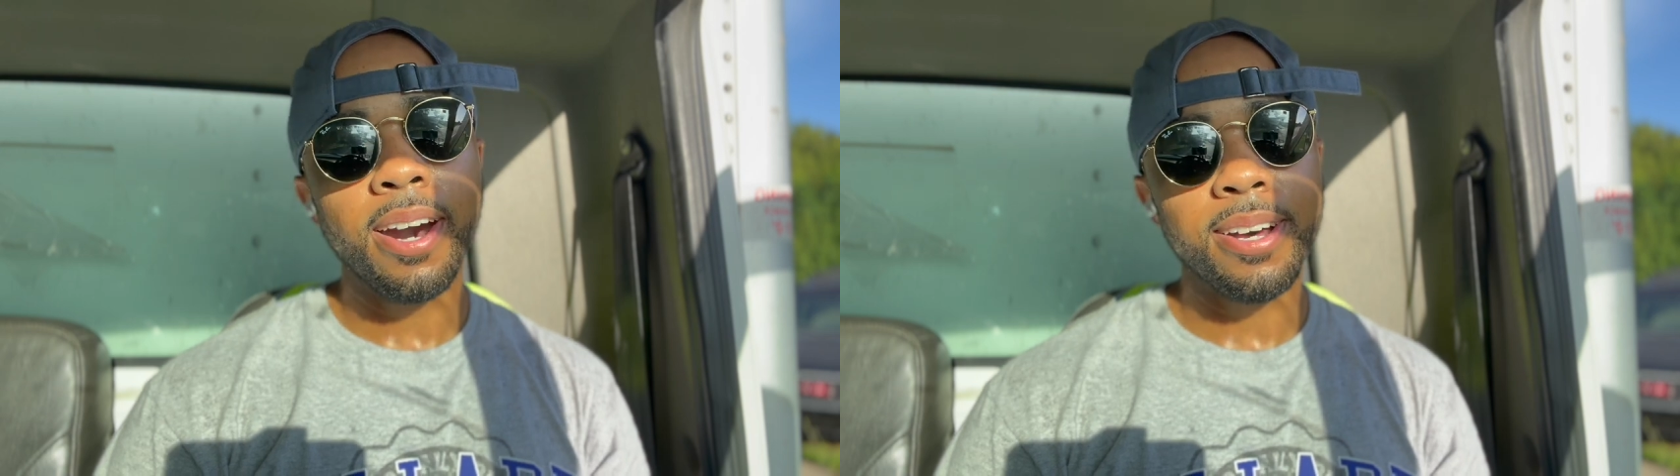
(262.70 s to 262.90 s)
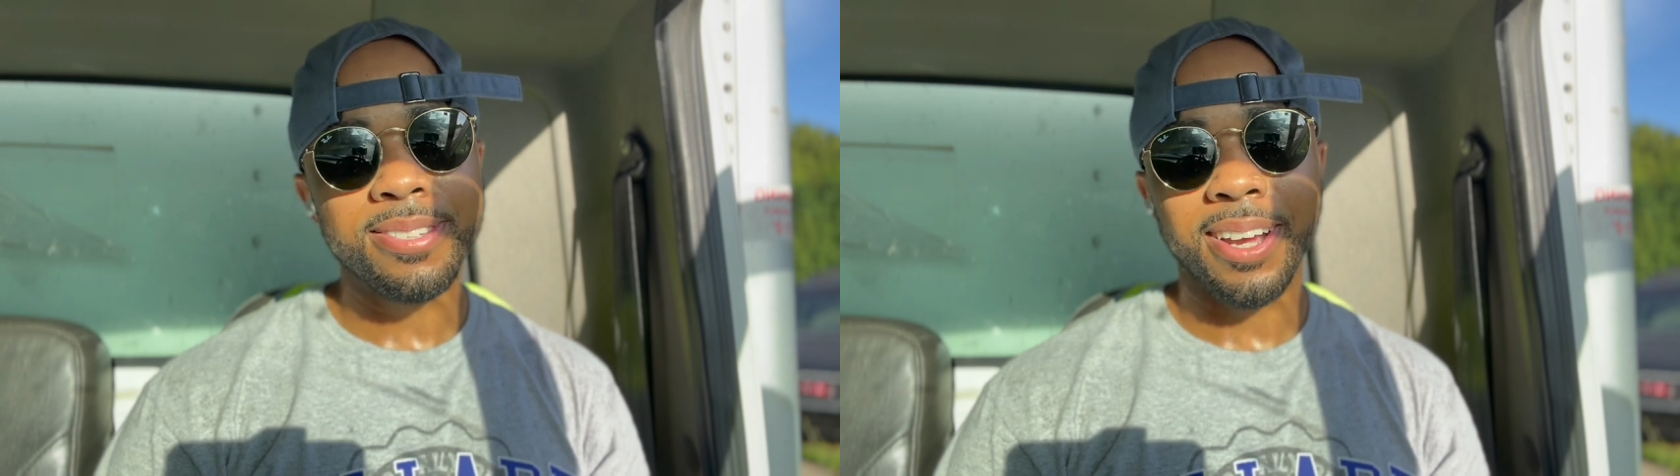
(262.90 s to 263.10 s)

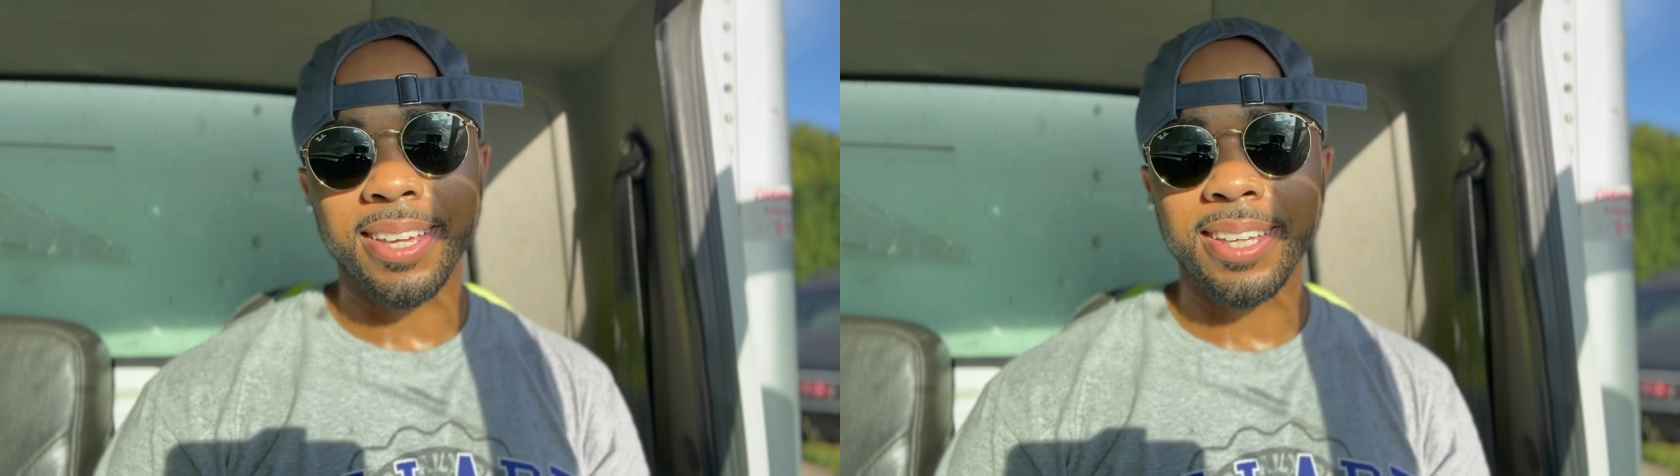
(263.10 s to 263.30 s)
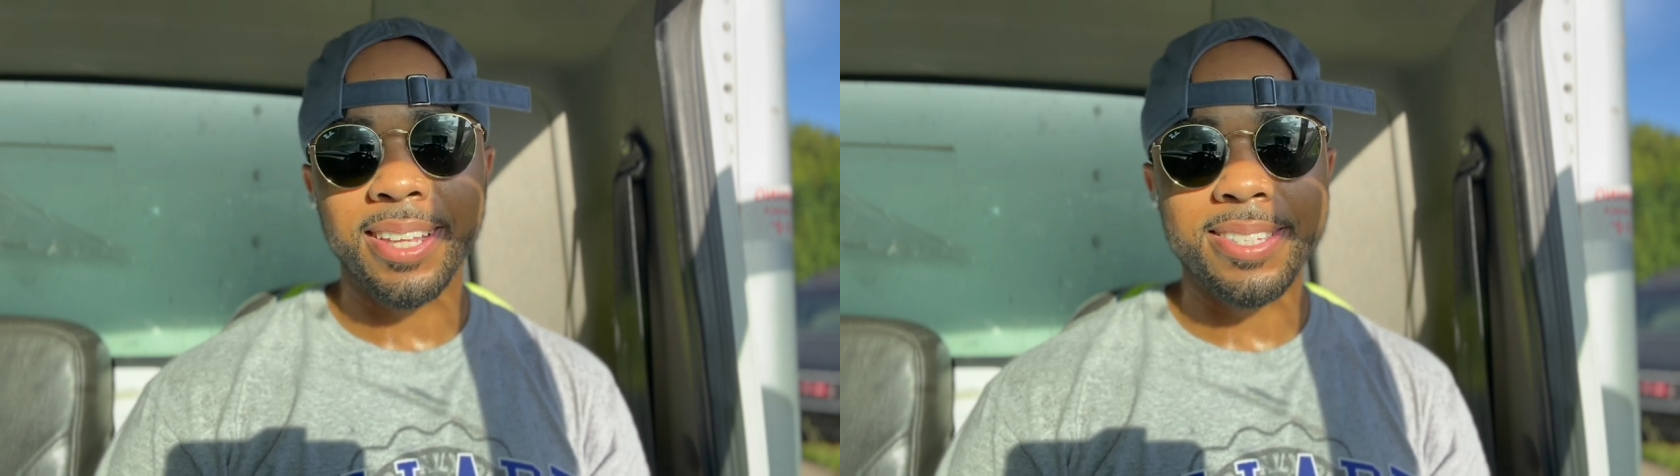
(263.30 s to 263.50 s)
so I can
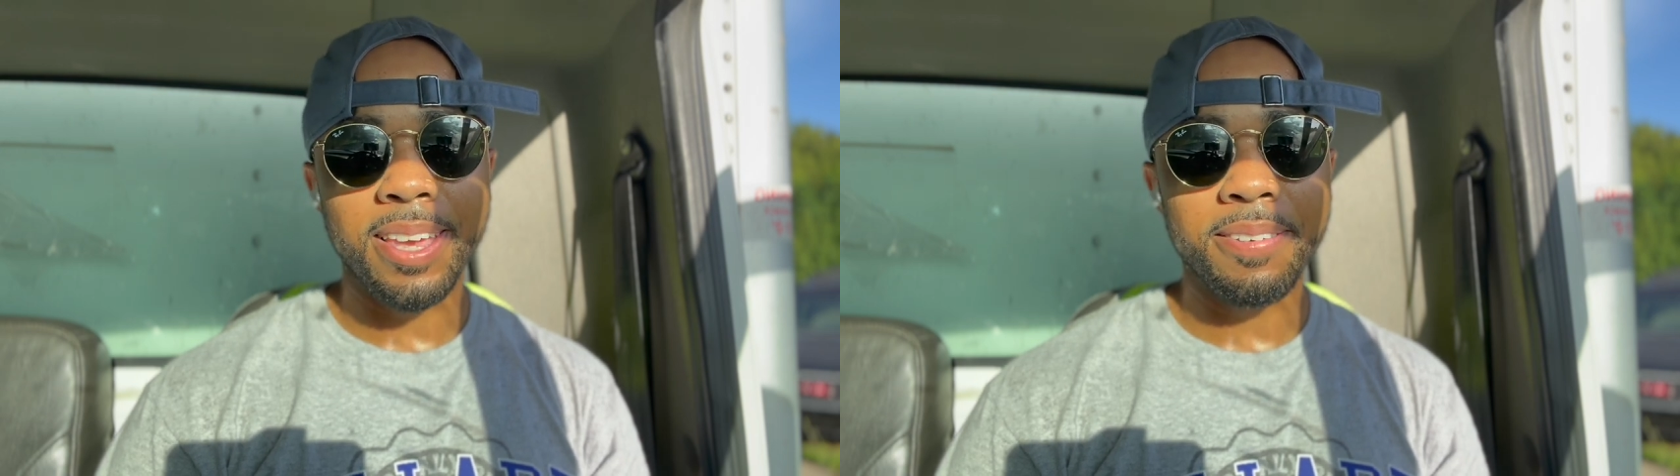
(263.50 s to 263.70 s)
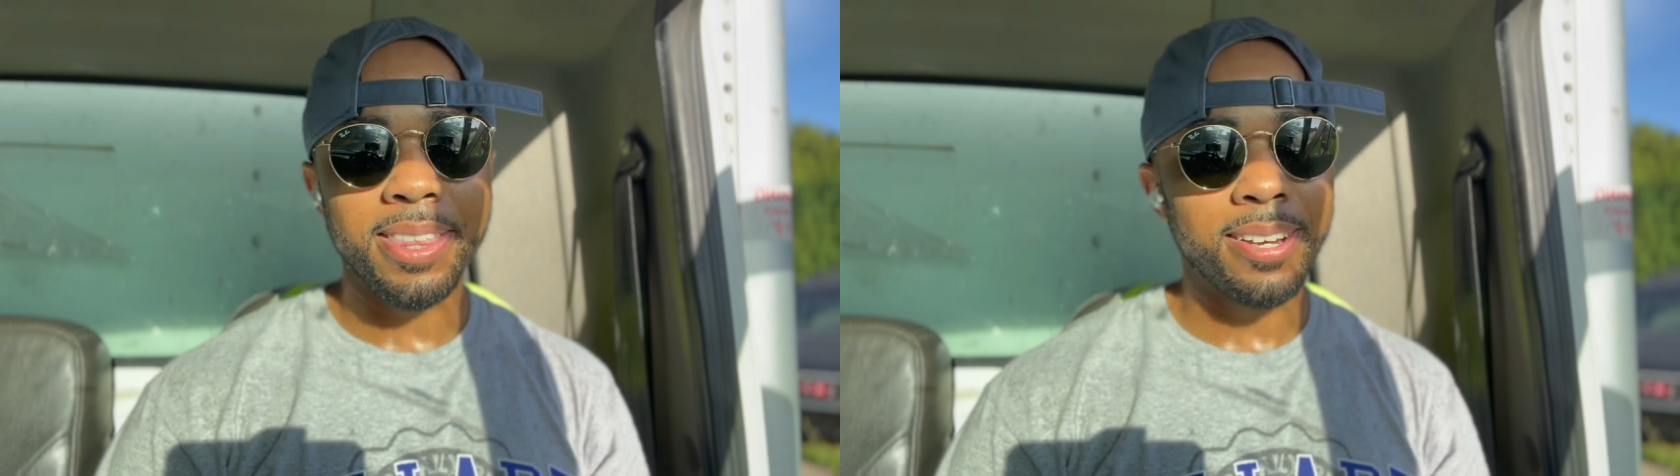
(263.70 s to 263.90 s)
get that
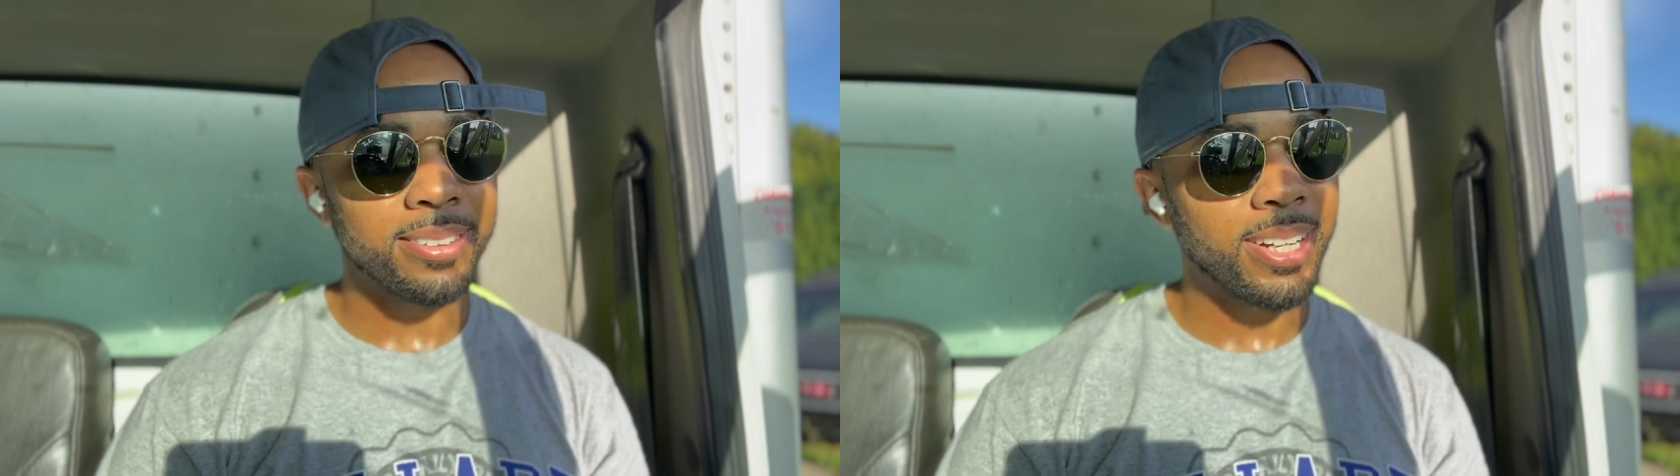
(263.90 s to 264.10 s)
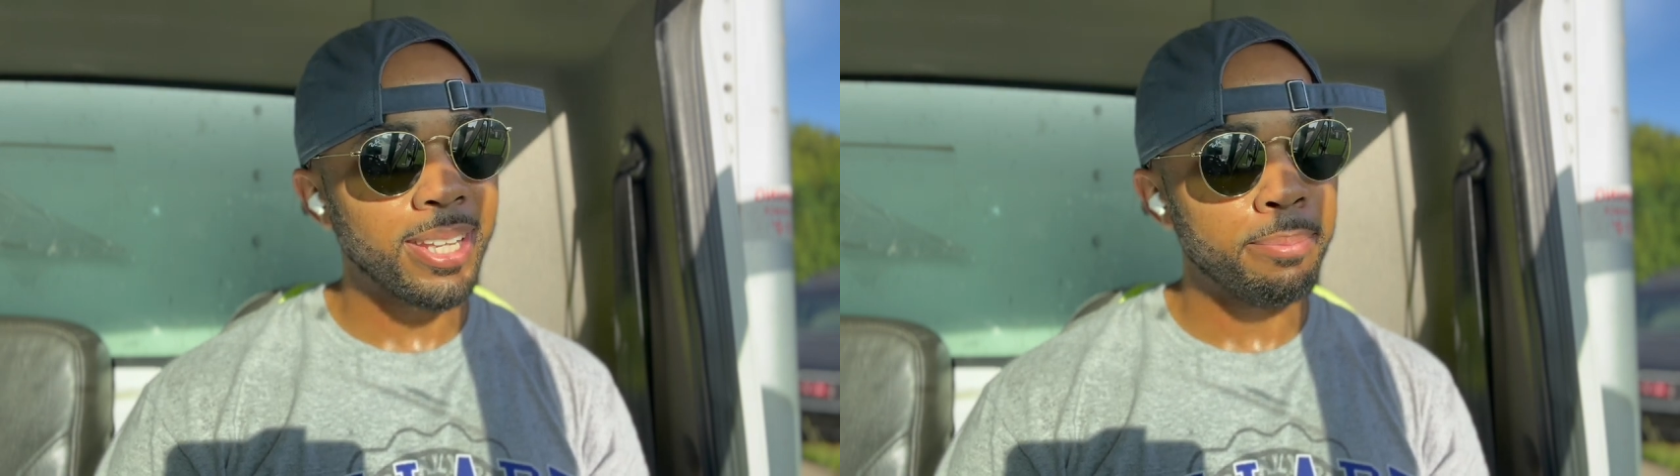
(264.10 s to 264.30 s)

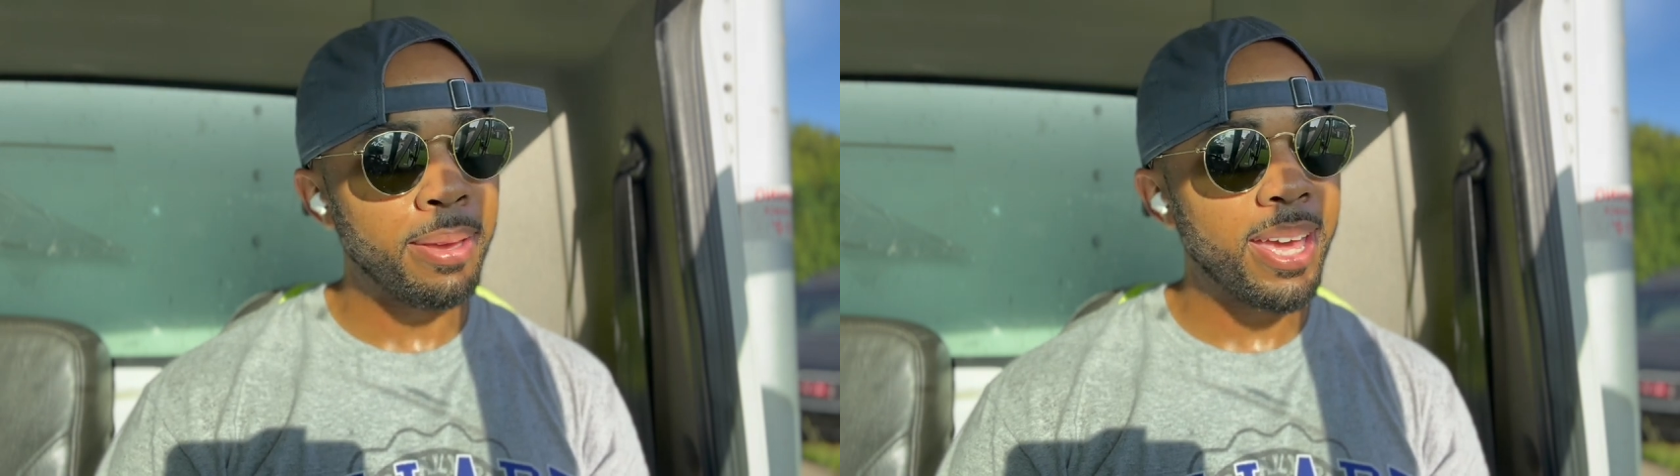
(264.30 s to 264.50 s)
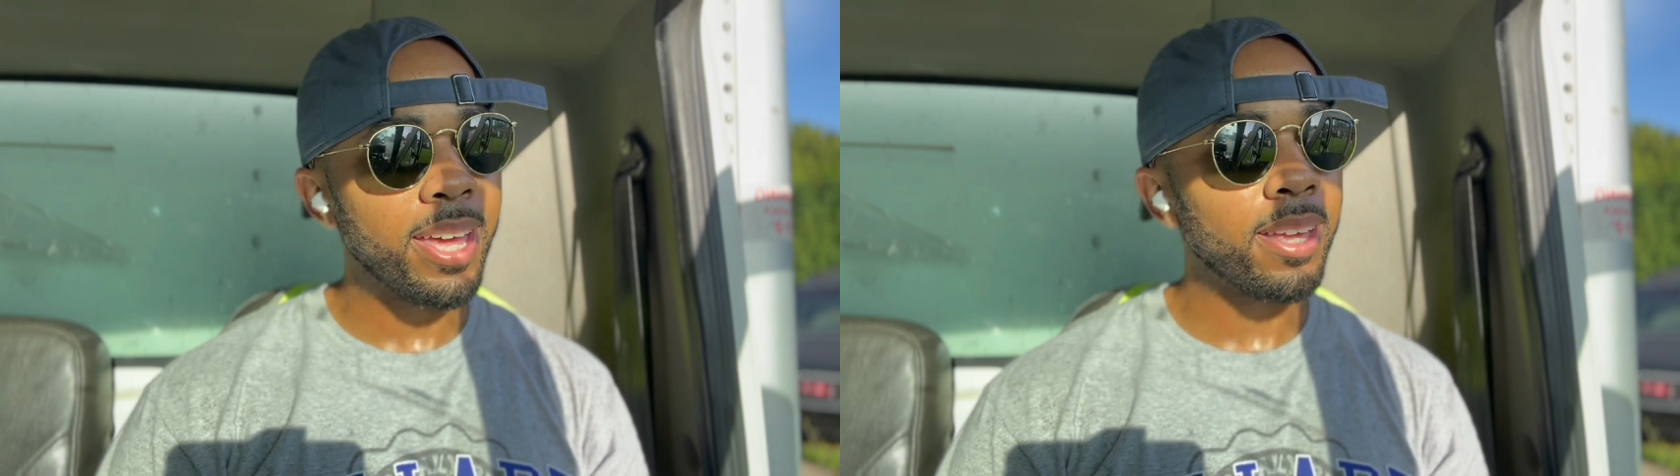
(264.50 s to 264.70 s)
$7,000
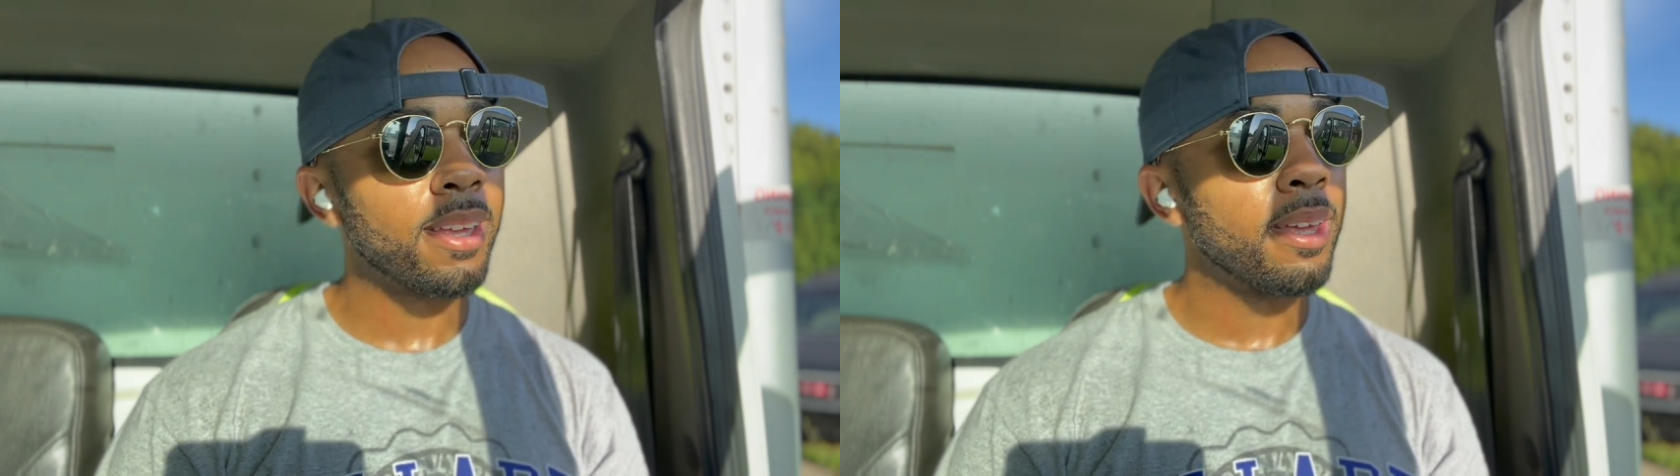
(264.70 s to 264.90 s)
bag